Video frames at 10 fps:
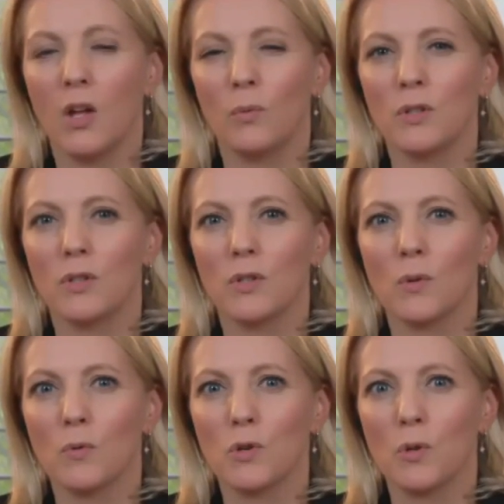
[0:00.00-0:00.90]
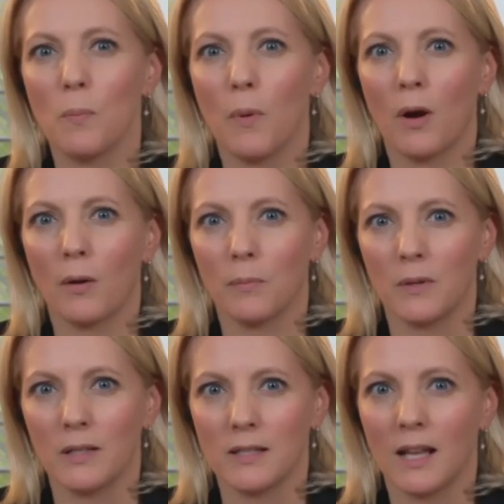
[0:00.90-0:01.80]
with social
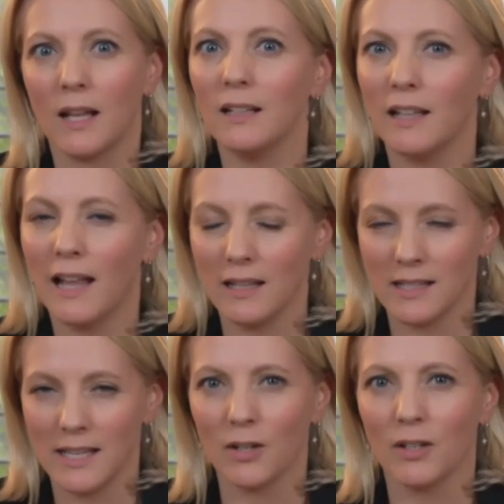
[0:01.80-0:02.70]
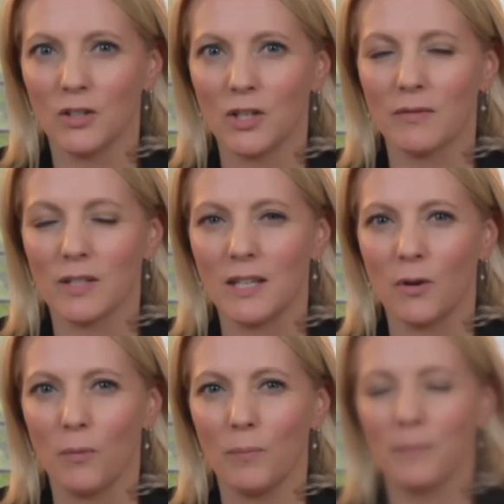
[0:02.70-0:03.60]
purpose. Let's hear Jeff's keynote.